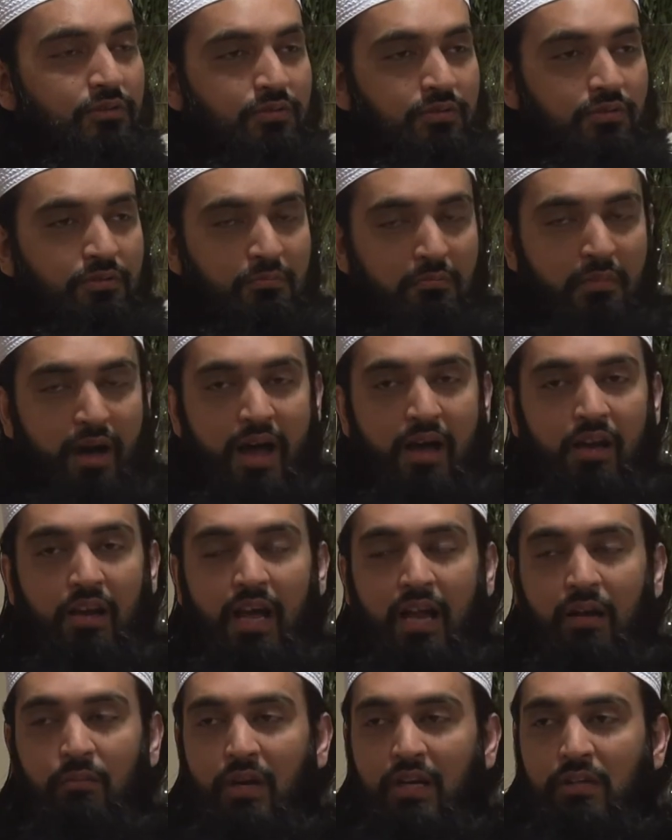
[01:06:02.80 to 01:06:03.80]
to smile,
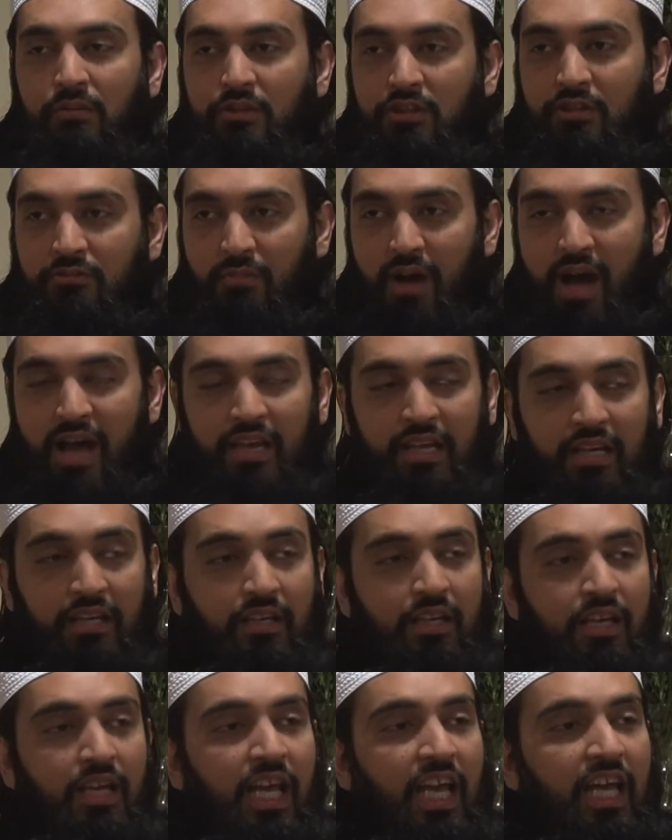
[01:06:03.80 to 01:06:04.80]
and when he was smiling,
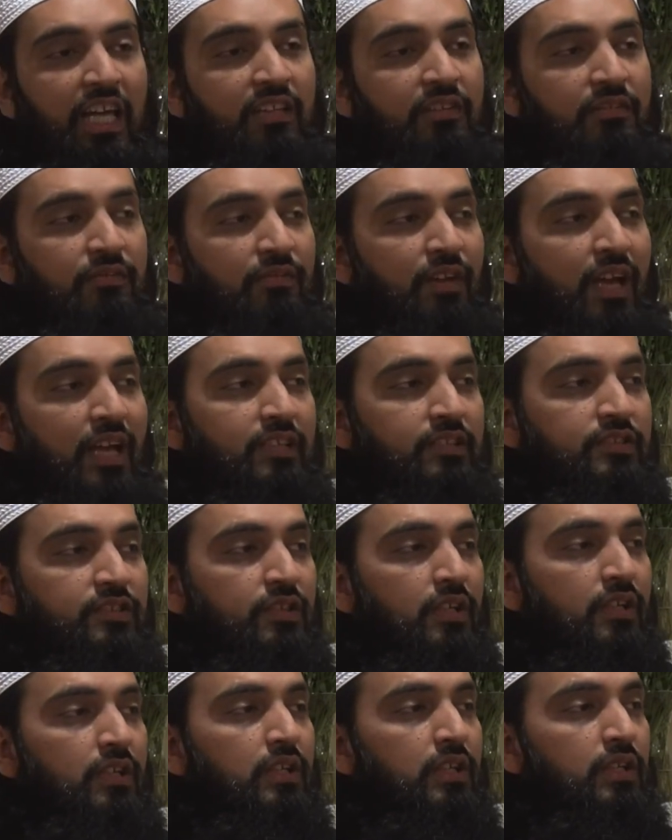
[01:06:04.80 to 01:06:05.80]
his face
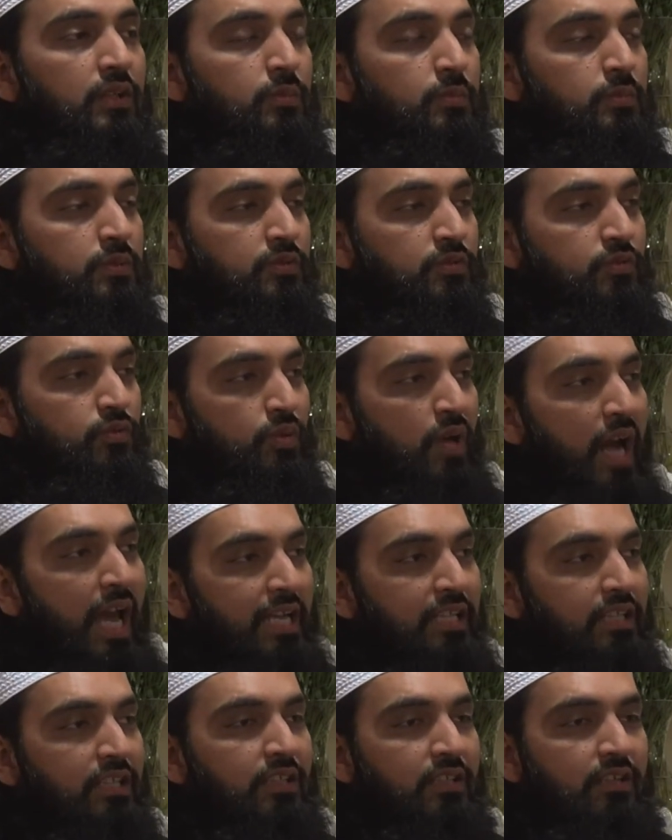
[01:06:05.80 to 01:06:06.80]
was
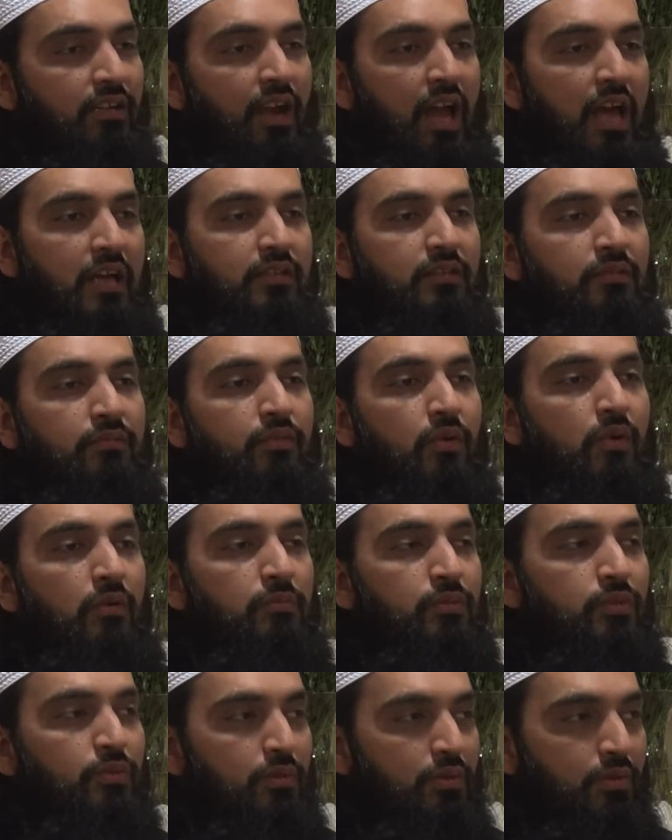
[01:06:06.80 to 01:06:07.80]
radiant like the full
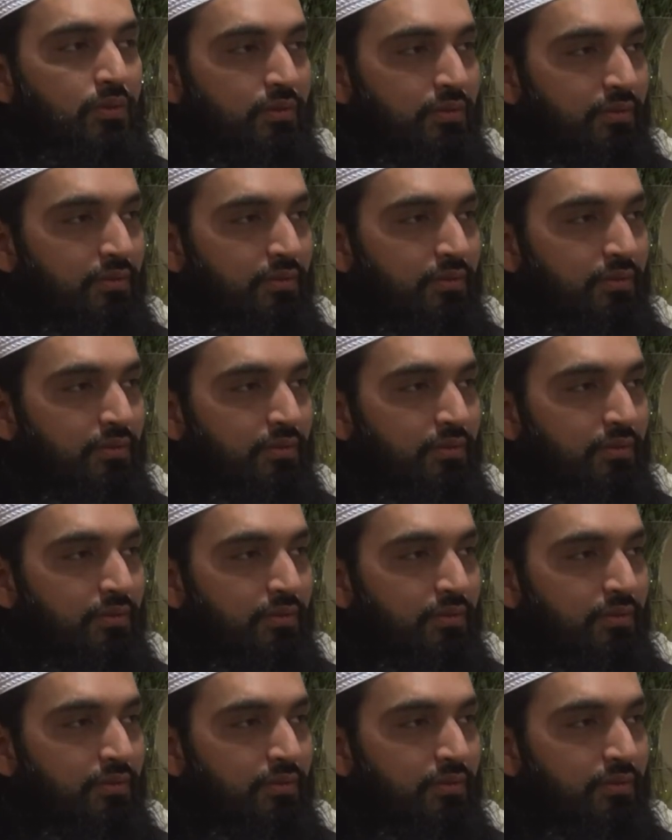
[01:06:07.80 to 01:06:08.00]
moon.